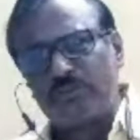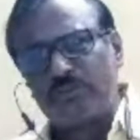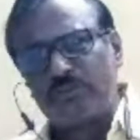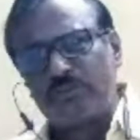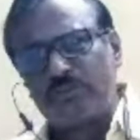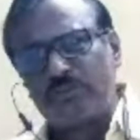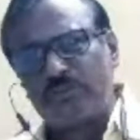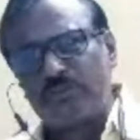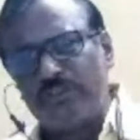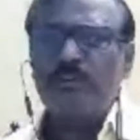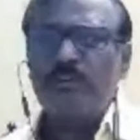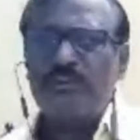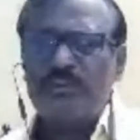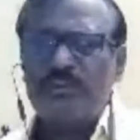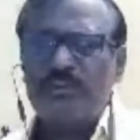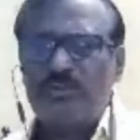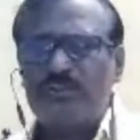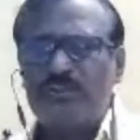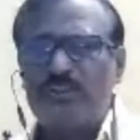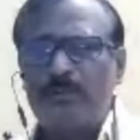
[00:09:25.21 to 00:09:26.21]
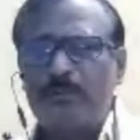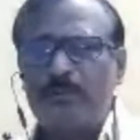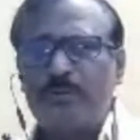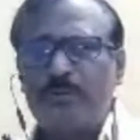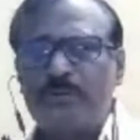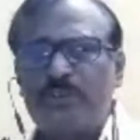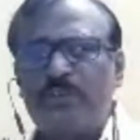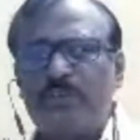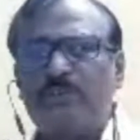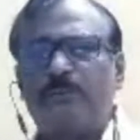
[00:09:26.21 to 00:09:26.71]
When we will discuss the
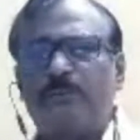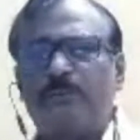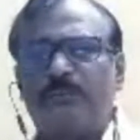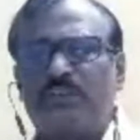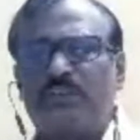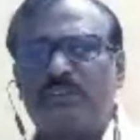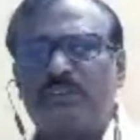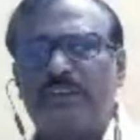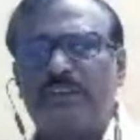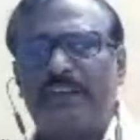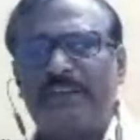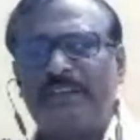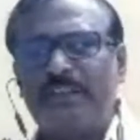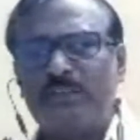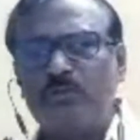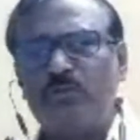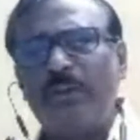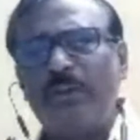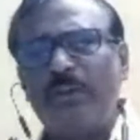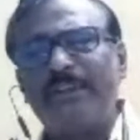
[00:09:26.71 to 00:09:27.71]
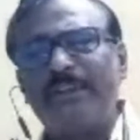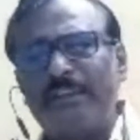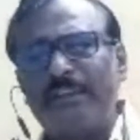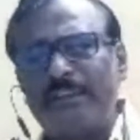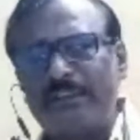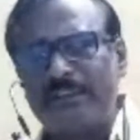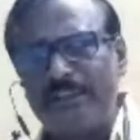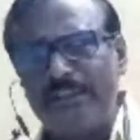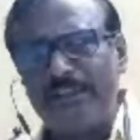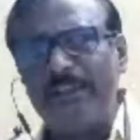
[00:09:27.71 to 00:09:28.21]
provisions of section 82 and
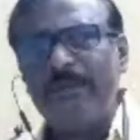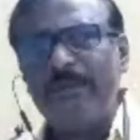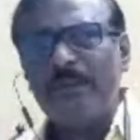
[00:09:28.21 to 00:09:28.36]
83, we